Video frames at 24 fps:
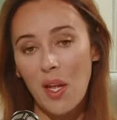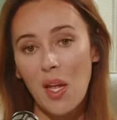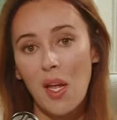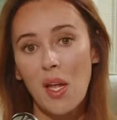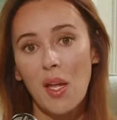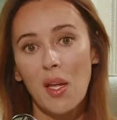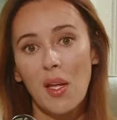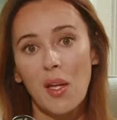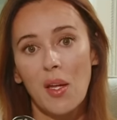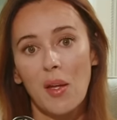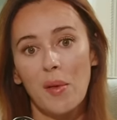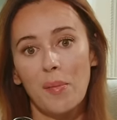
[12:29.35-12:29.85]
Yeah.
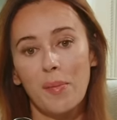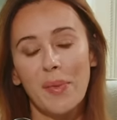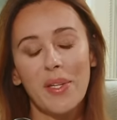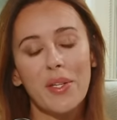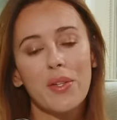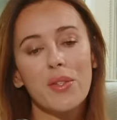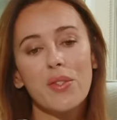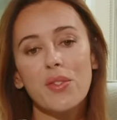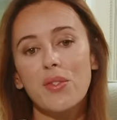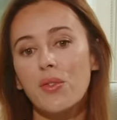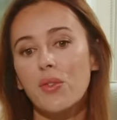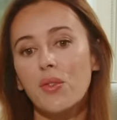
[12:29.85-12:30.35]

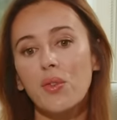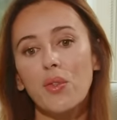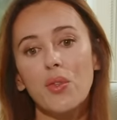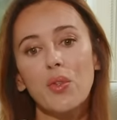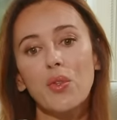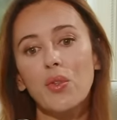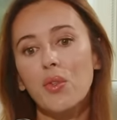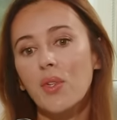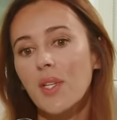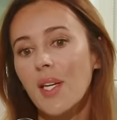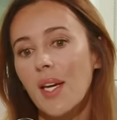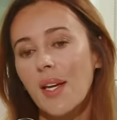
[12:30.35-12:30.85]
Because
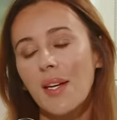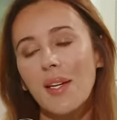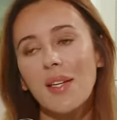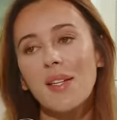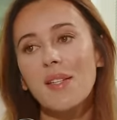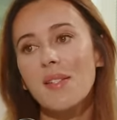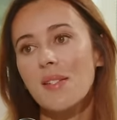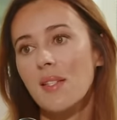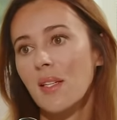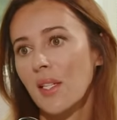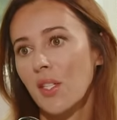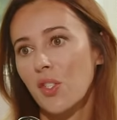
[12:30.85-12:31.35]
you get
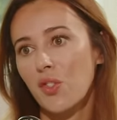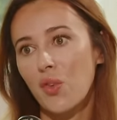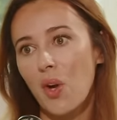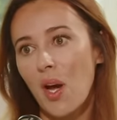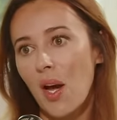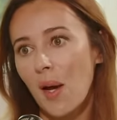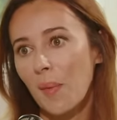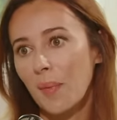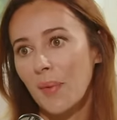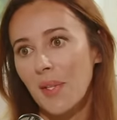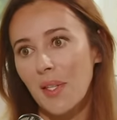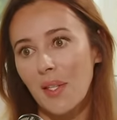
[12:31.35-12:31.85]
easily
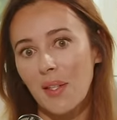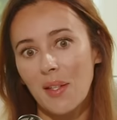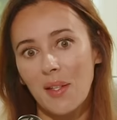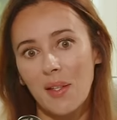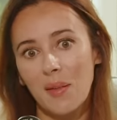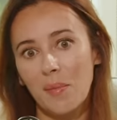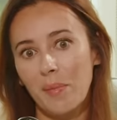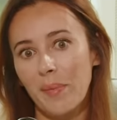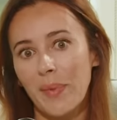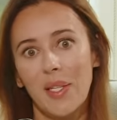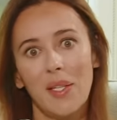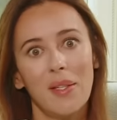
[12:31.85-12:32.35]
trapped
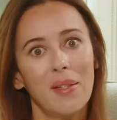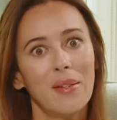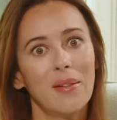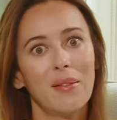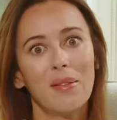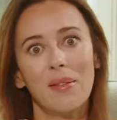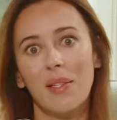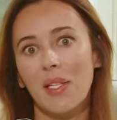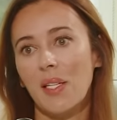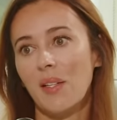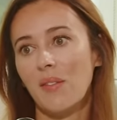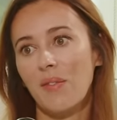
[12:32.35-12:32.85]
in
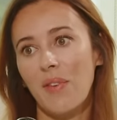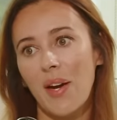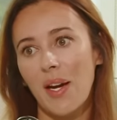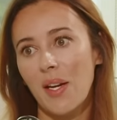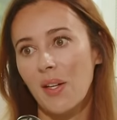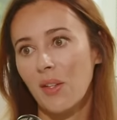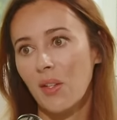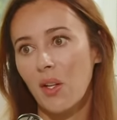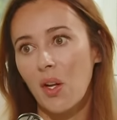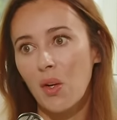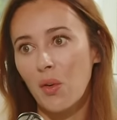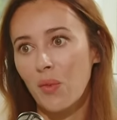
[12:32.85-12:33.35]
being
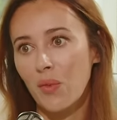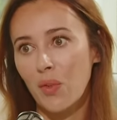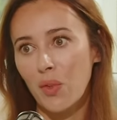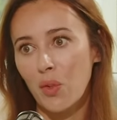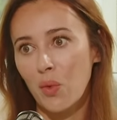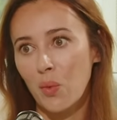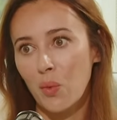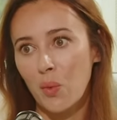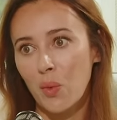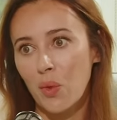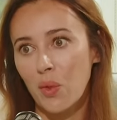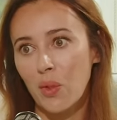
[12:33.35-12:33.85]
invited all over the
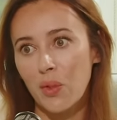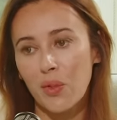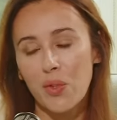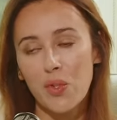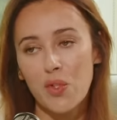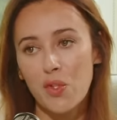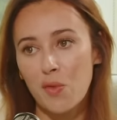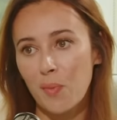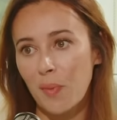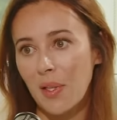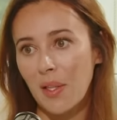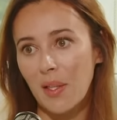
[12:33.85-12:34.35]
world to
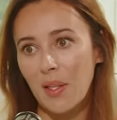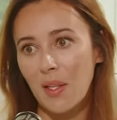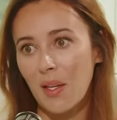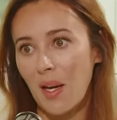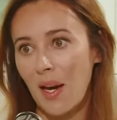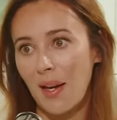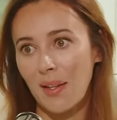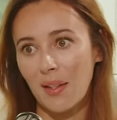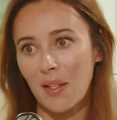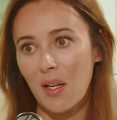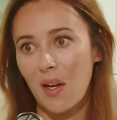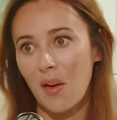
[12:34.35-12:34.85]
speak
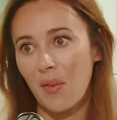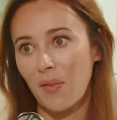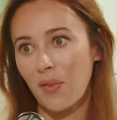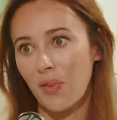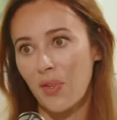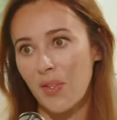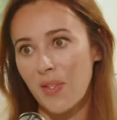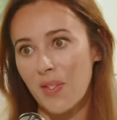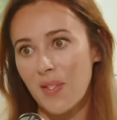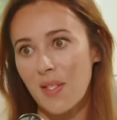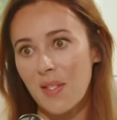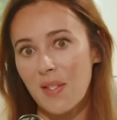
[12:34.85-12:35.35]
at
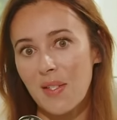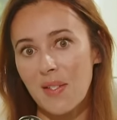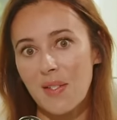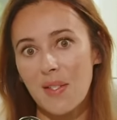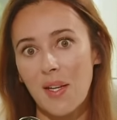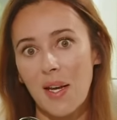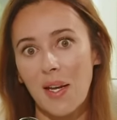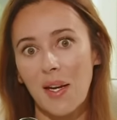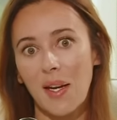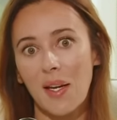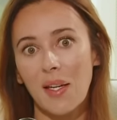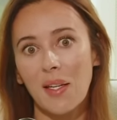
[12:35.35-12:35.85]
conferences,
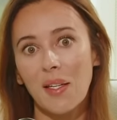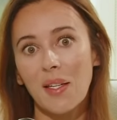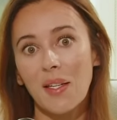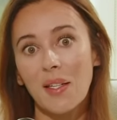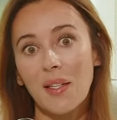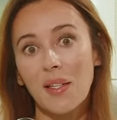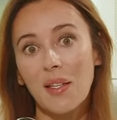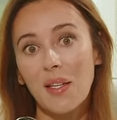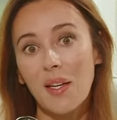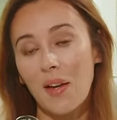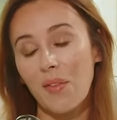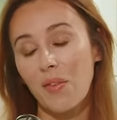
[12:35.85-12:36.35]
and I
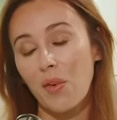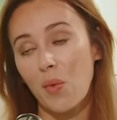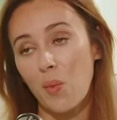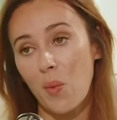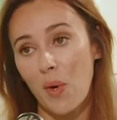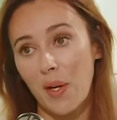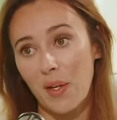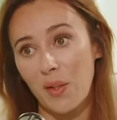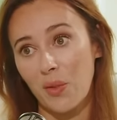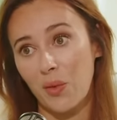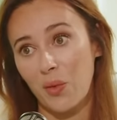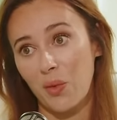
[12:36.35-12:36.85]
never
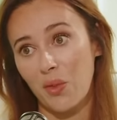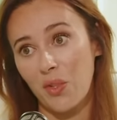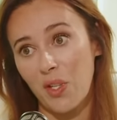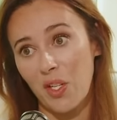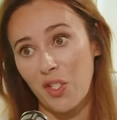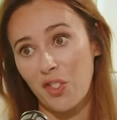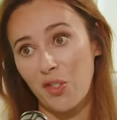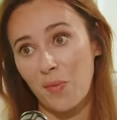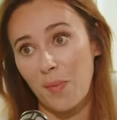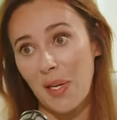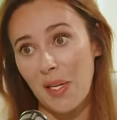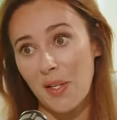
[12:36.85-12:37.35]
wanted to
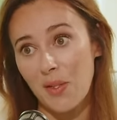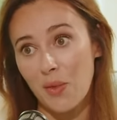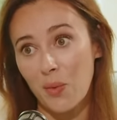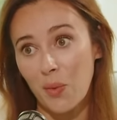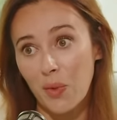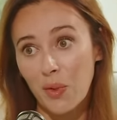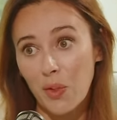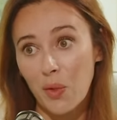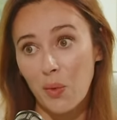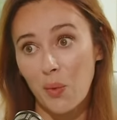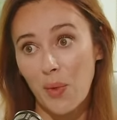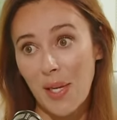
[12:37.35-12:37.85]
touch base
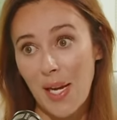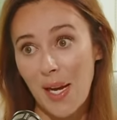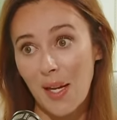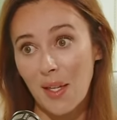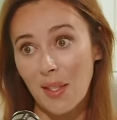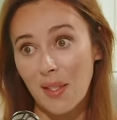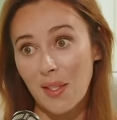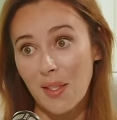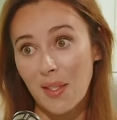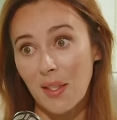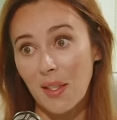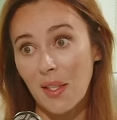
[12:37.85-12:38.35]
with the
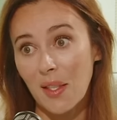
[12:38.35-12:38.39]
reality.